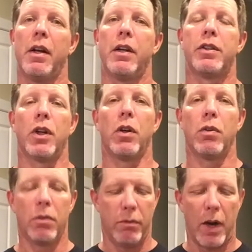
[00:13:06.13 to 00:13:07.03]

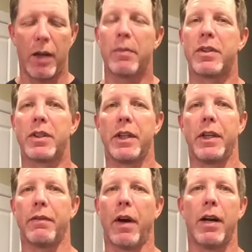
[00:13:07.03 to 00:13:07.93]
So vitamin
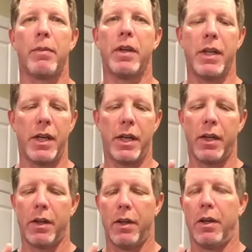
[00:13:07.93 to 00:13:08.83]
C, vitamin
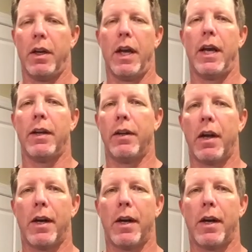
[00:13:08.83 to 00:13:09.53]
D, and